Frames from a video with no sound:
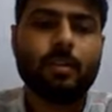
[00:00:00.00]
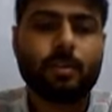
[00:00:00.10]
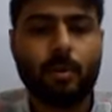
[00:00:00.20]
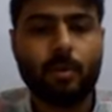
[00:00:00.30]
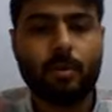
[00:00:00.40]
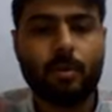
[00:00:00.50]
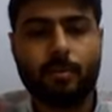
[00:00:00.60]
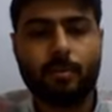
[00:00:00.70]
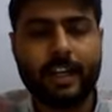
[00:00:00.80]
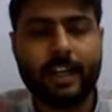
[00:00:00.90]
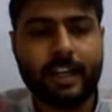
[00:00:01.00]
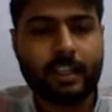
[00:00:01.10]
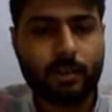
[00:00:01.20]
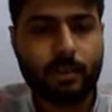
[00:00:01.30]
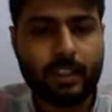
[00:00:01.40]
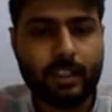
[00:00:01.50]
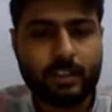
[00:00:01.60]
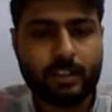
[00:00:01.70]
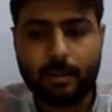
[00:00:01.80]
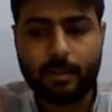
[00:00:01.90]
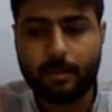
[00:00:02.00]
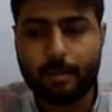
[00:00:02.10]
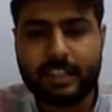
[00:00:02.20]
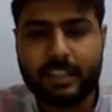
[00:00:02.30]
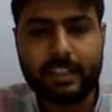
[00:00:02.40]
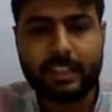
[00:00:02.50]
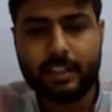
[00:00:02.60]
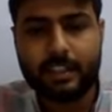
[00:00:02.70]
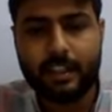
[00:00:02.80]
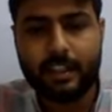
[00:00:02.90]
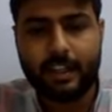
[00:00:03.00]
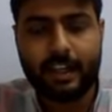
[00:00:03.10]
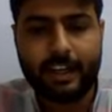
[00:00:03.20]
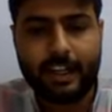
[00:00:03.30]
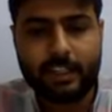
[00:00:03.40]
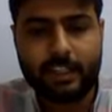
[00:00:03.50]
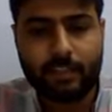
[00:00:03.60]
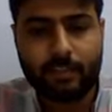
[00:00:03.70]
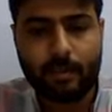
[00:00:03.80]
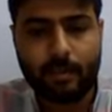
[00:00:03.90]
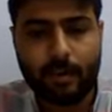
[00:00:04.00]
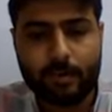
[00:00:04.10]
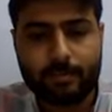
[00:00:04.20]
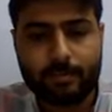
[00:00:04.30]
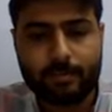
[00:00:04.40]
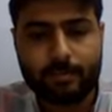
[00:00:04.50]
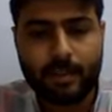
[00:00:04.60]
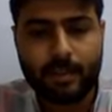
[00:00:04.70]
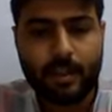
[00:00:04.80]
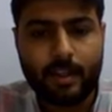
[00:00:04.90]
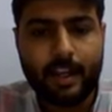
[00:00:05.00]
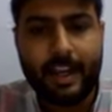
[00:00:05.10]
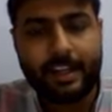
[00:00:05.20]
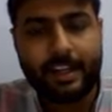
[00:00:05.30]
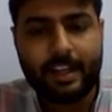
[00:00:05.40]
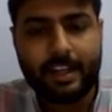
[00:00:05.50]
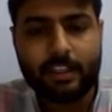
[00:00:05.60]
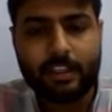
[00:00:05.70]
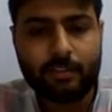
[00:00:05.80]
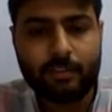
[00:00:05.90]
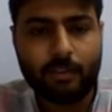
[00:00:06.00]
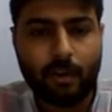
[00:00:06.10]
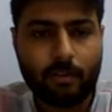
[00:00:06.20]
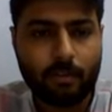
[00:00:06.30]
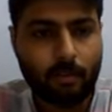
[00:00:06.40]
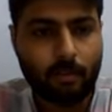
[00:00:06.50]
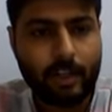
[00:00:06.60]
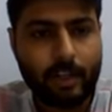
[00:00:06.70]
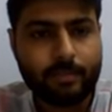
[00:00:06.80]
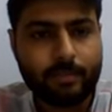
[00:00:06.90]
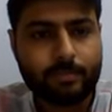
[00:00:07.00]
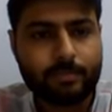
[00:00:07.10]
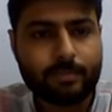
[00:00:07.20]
So we understood this basic relation for interrelation for volume.